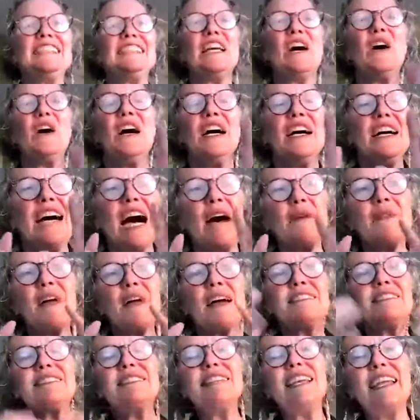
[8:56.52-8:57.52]
No, I'm
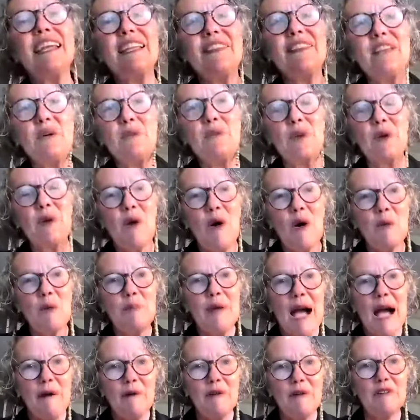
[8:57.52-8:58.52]
not saying that we're all
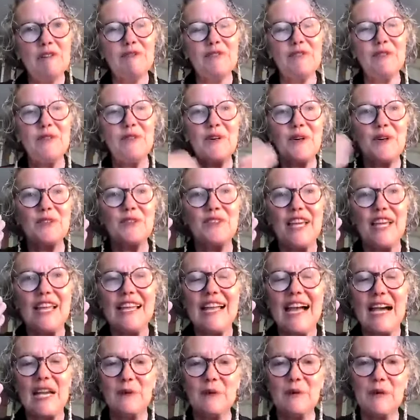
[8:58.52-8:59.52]
powerful,
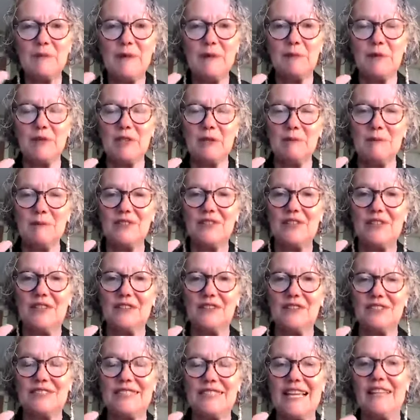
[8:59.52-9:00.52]
Jose. I don't want people to
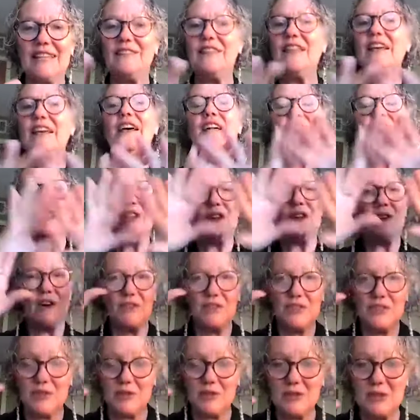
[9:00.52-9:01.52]
misunderstand. There
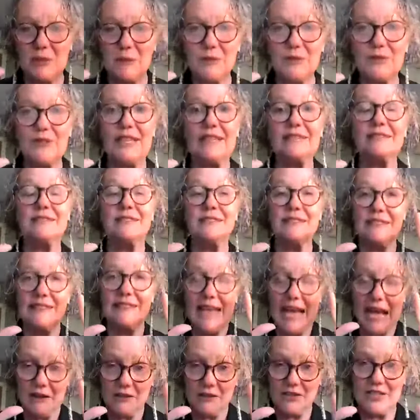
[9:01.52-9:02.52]
are circumstances
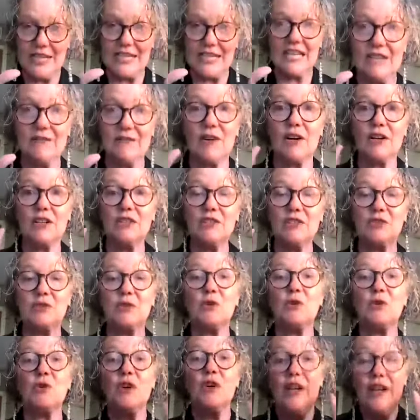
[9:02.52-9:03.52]
outside our
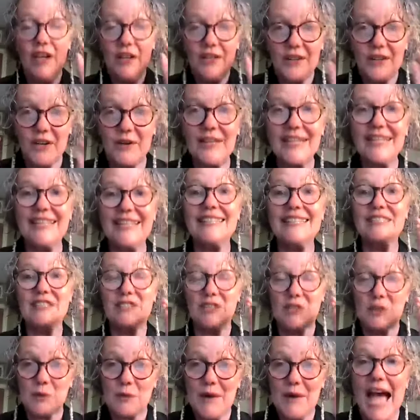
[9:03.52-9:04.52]
control, there
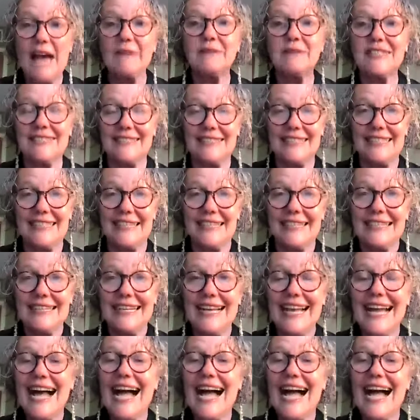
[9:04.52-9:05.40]
is gravity.